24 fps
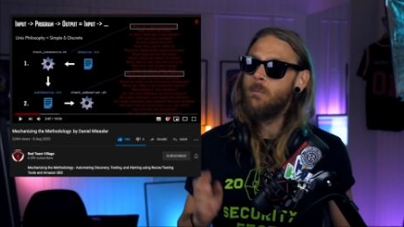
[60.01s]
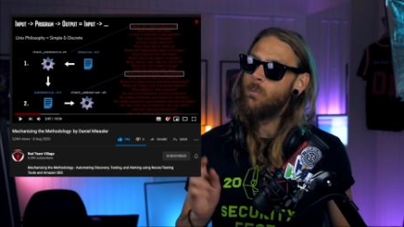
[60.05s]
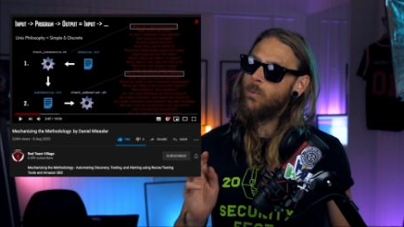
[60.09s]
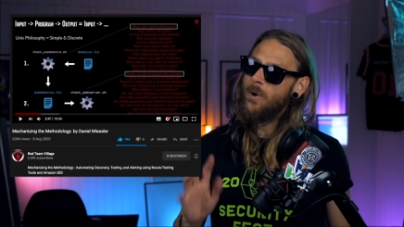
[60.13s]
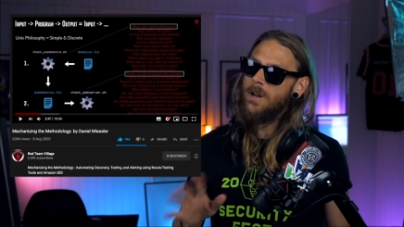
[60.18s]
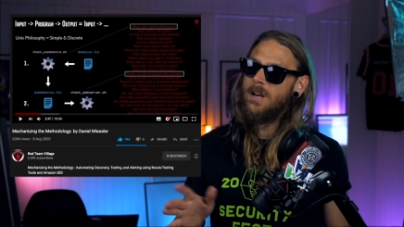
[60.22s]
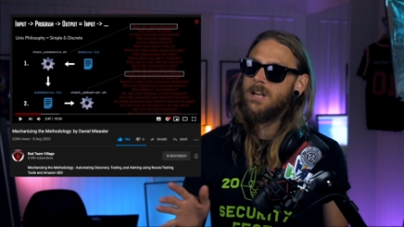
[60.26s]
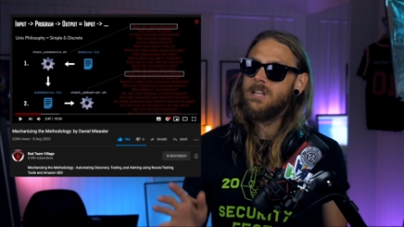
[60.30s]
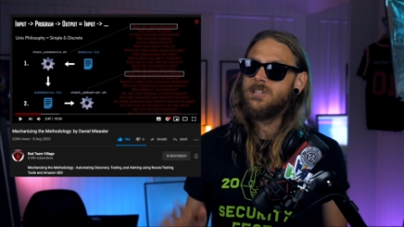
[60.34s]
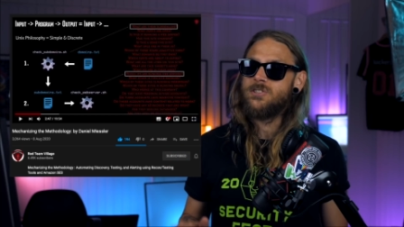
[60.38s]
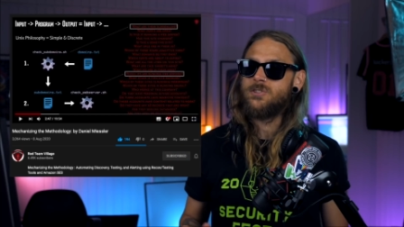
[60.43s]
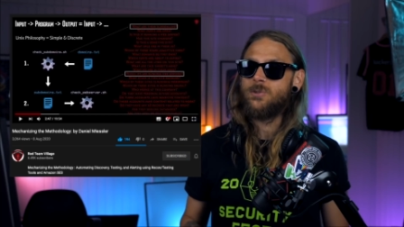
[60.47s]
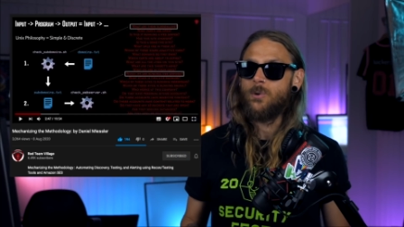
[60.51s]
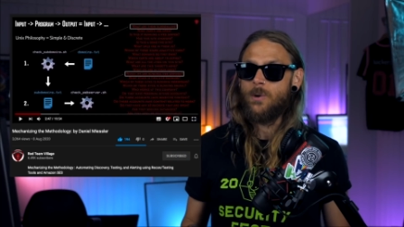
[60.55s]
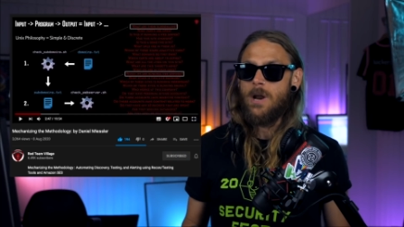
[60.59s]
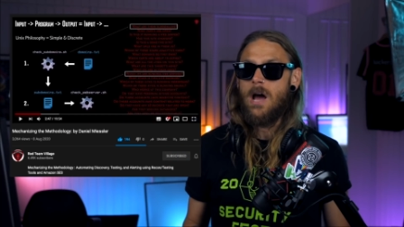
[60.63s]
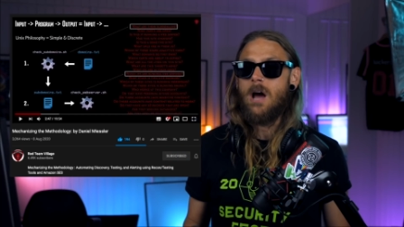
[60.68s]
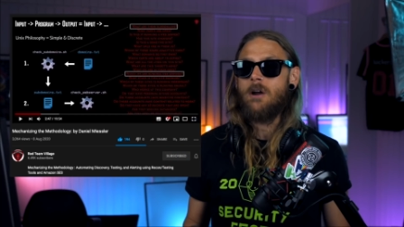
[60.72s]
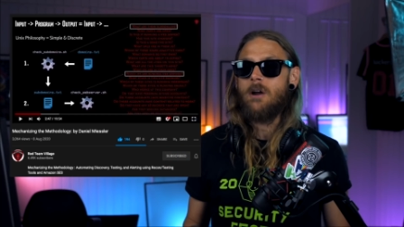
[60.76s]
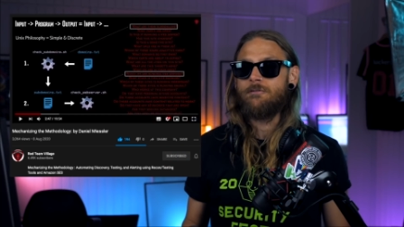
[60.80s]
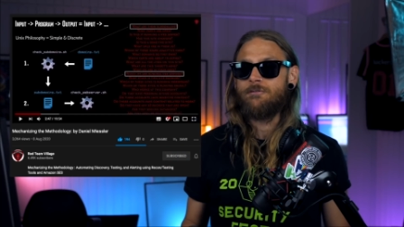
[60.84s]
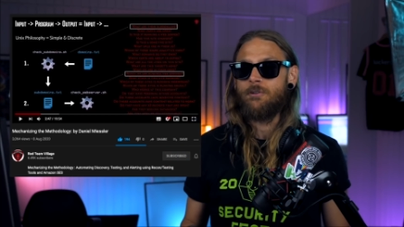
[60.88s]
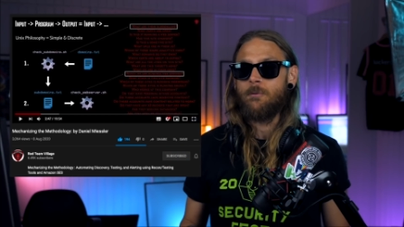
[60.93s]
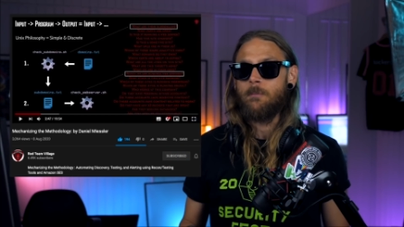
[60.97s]
really stood
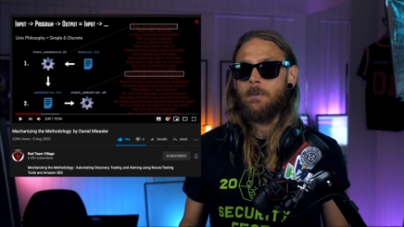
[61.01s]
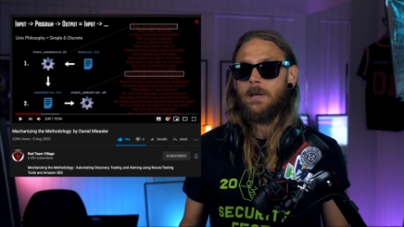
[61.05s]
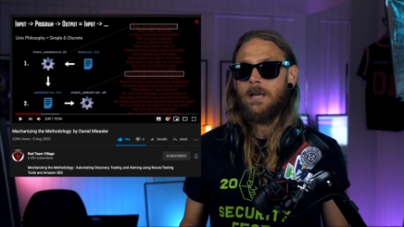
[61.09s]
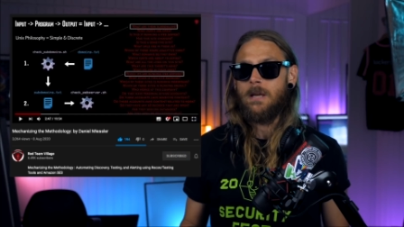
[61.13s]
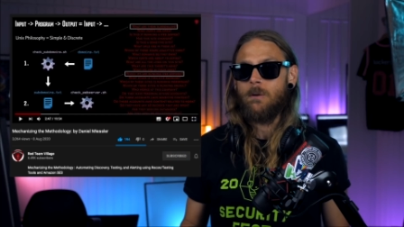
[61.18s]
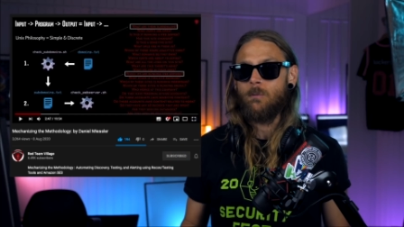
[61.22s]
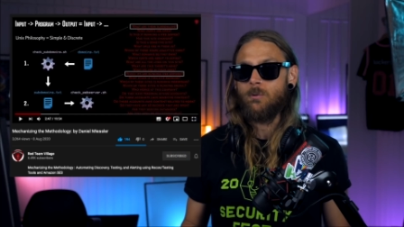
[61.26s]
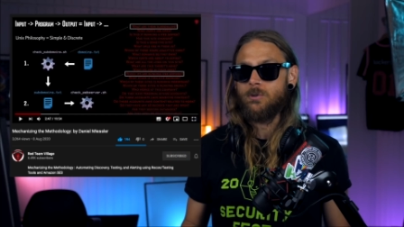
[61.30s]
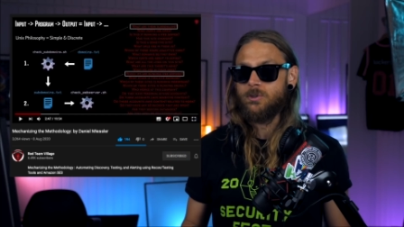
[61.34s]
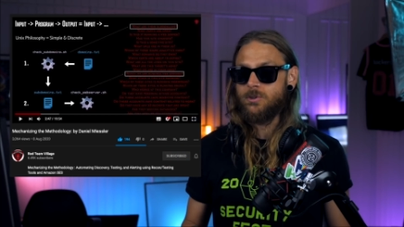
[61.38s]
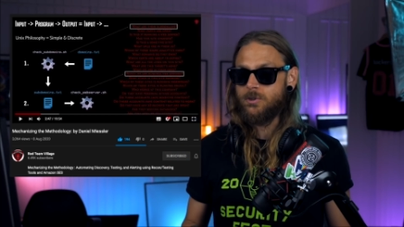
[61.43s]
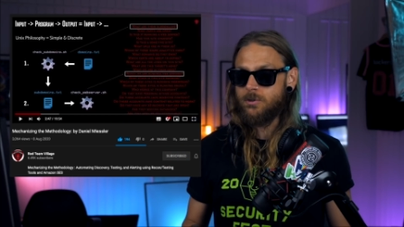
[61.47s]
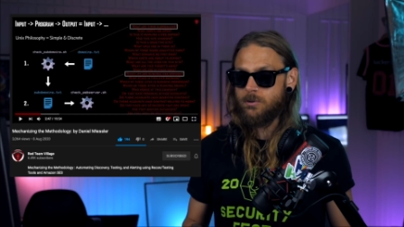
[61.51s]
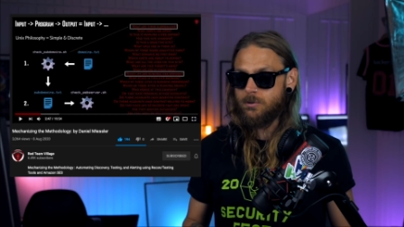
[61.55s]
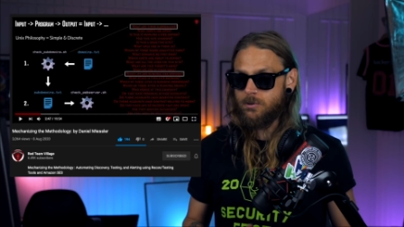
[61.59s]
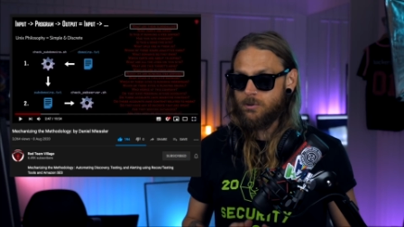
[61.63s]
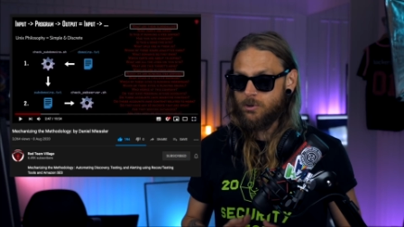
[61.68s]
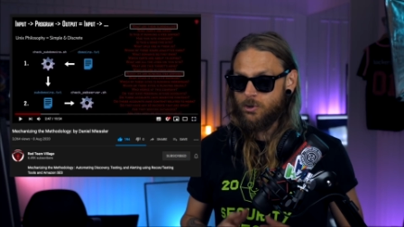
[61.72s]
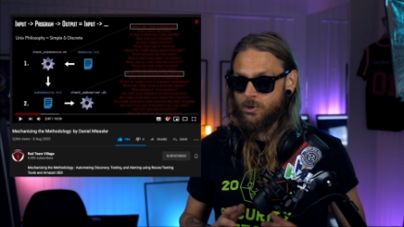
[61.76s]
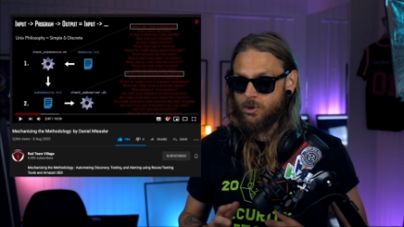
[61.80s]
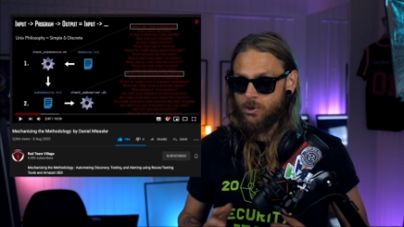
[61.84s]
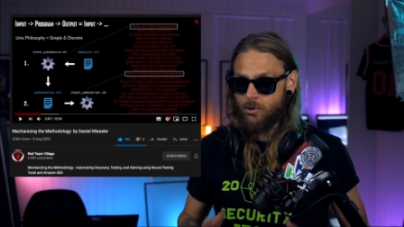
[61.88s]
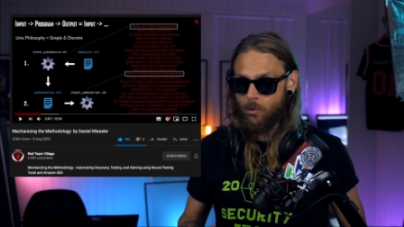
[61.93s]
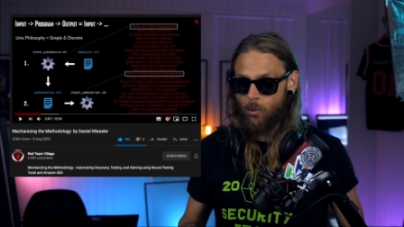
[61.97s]
out for me was
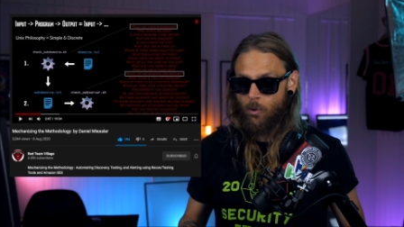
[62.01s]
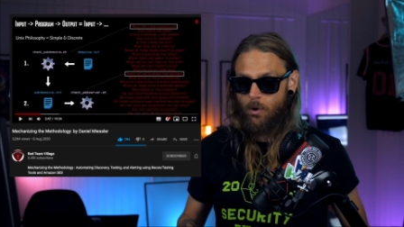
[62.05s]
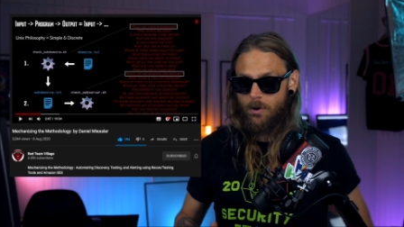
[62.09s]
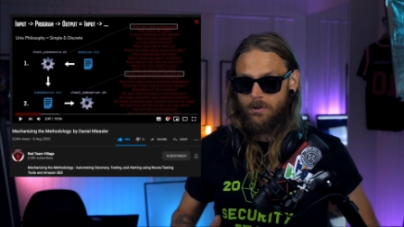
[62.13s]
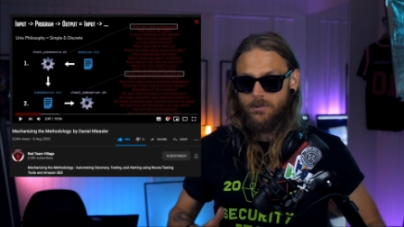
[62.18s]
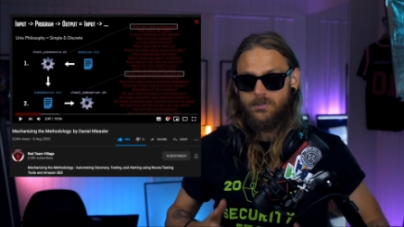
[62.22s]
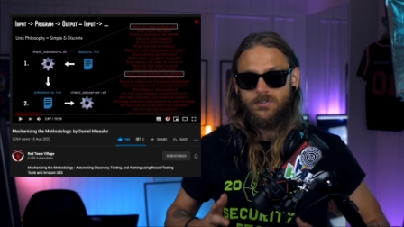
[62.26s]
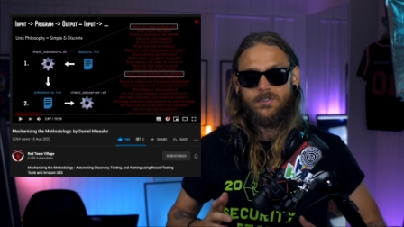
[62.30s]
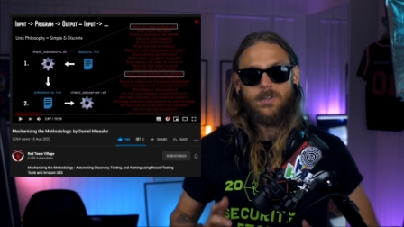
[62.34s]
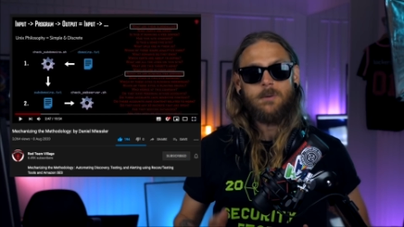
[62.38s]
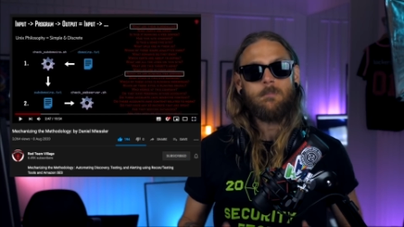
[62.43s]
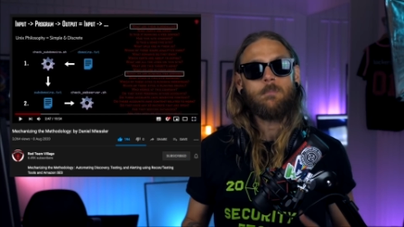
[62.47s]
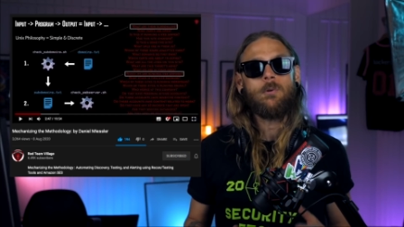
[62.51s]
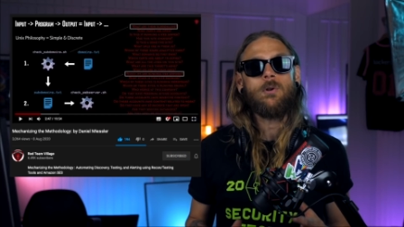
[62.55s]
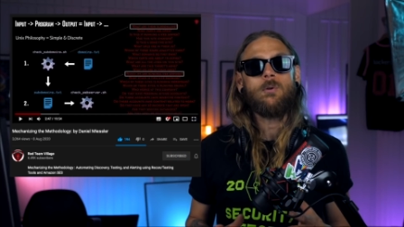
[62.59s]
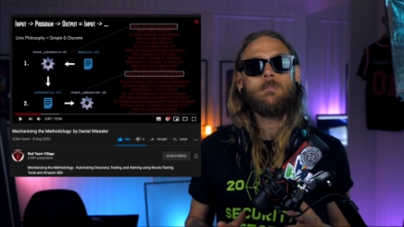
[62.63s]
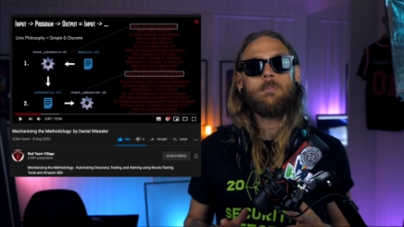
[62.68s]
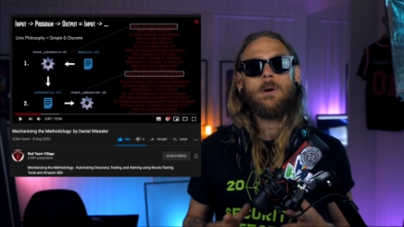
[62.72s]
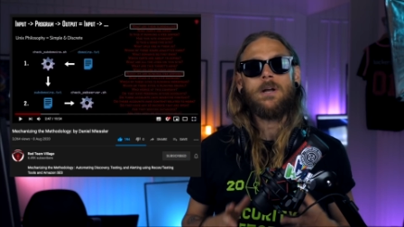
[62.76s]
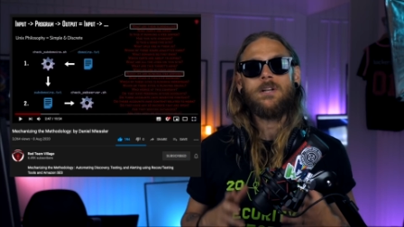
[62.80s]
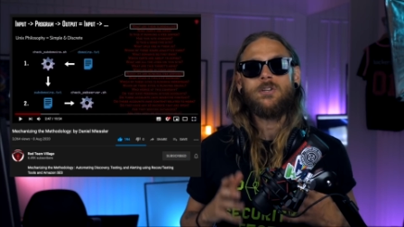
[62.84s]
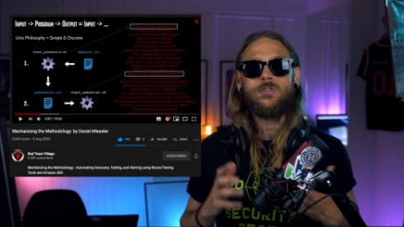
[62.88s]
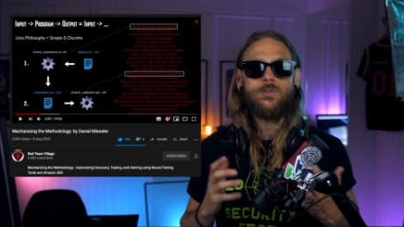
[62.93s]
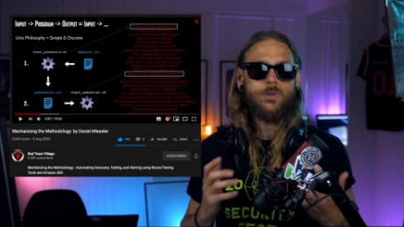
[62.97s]
short, simple,
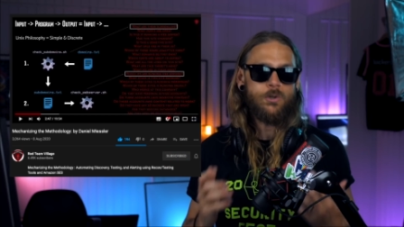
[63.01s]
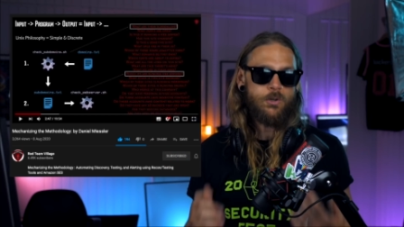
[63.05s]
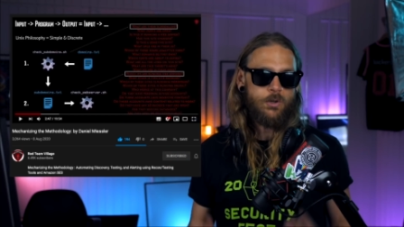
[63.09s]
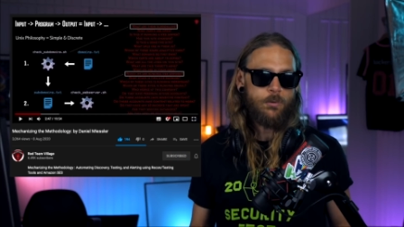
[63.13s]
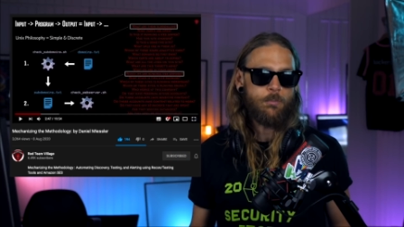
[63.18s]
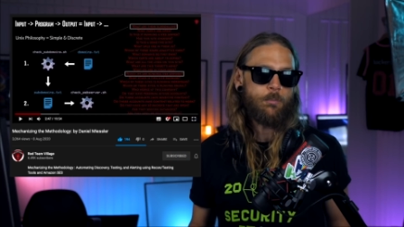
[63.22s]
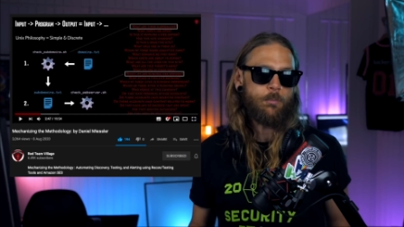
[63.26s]
but to the